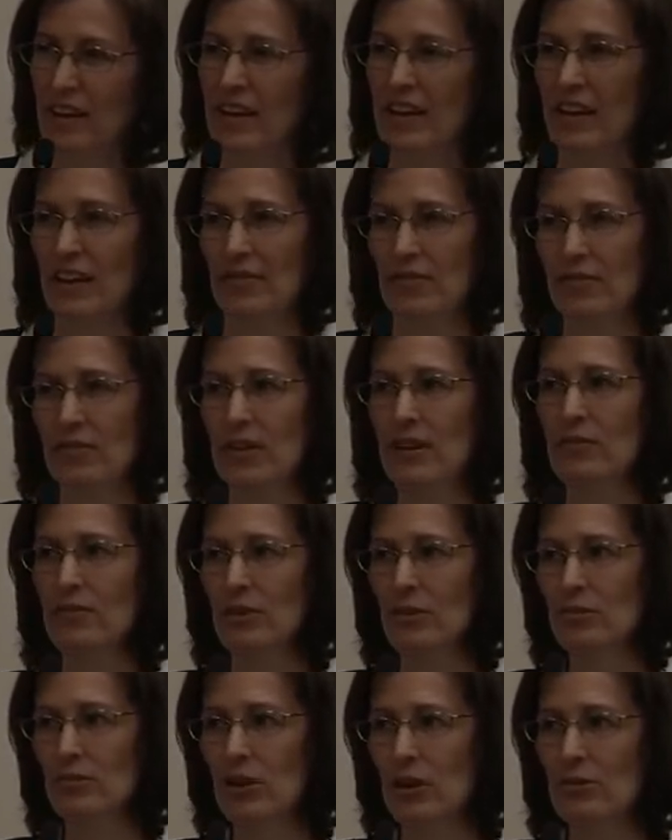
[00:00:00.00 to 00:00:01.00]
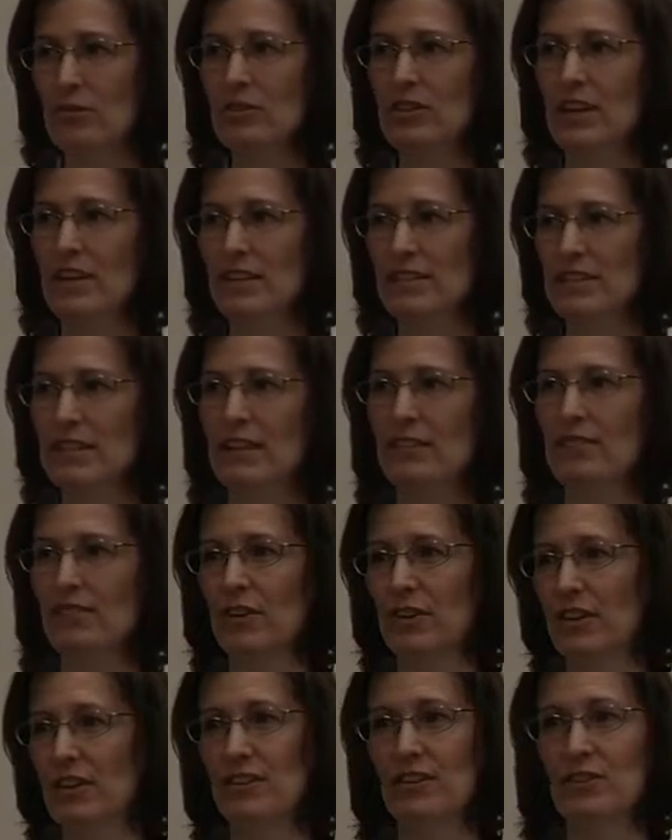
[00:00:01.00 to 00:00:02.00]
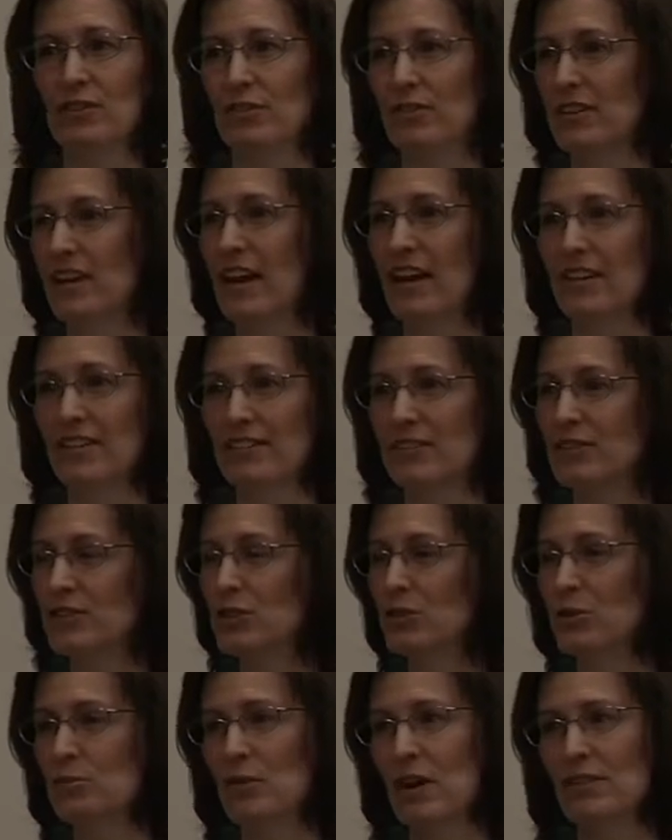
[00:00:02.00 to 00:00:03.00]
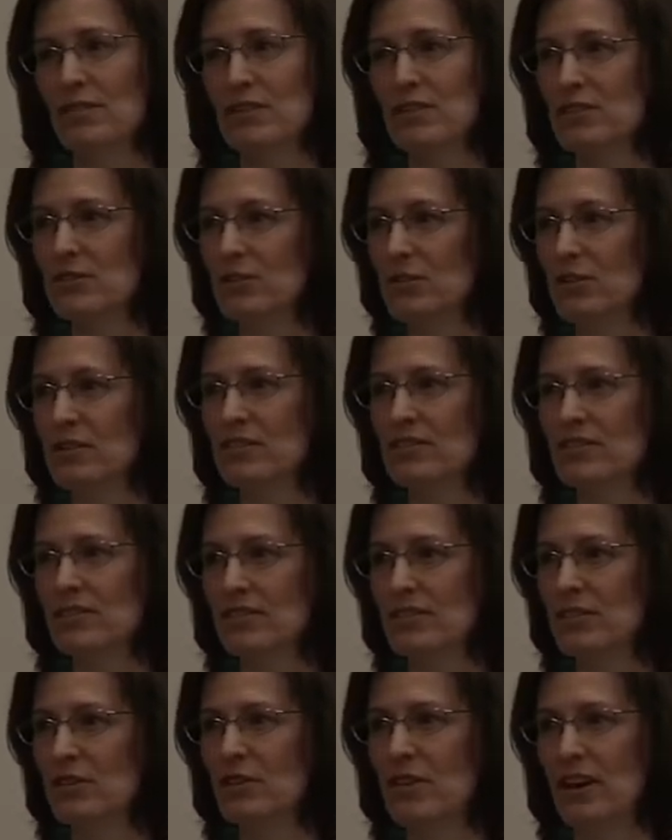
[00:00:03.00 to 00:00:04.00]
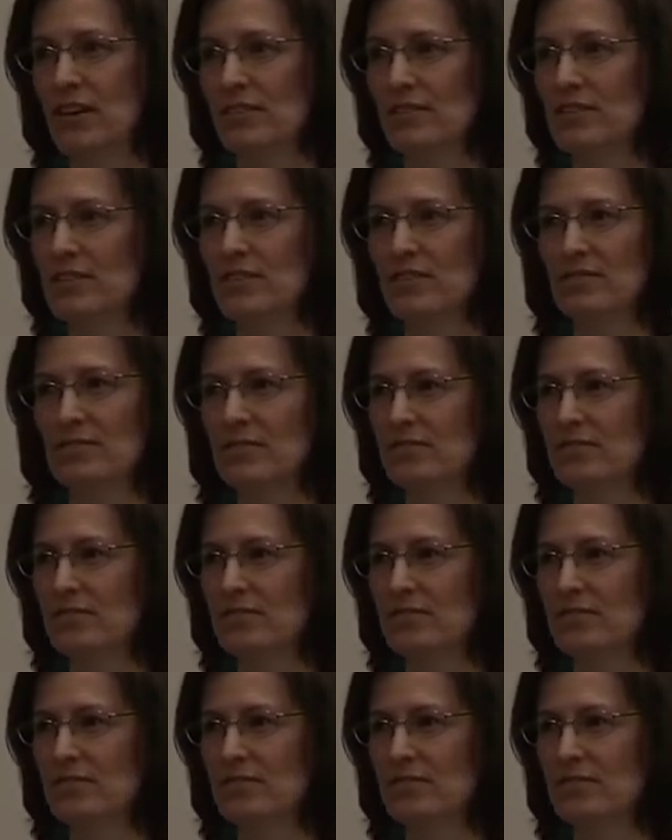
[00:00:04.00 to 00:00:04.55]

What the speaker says: If you don't take state funding, do a private school. You don't have to